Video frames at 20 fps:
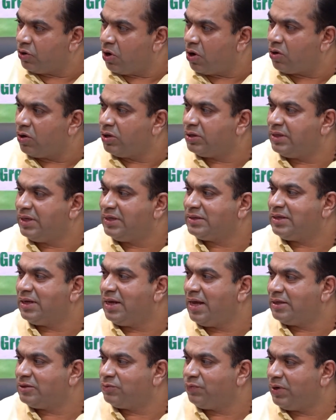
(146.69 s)
talk on these
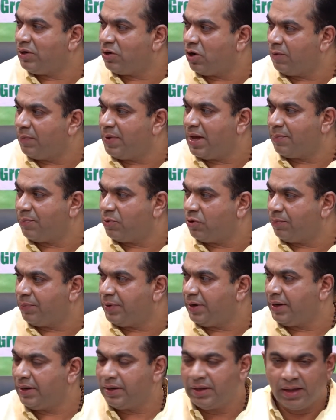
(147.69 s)
lines will not be
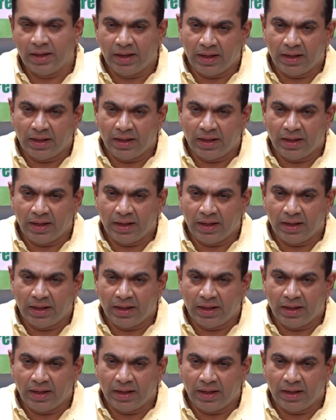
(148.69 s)
appropriate.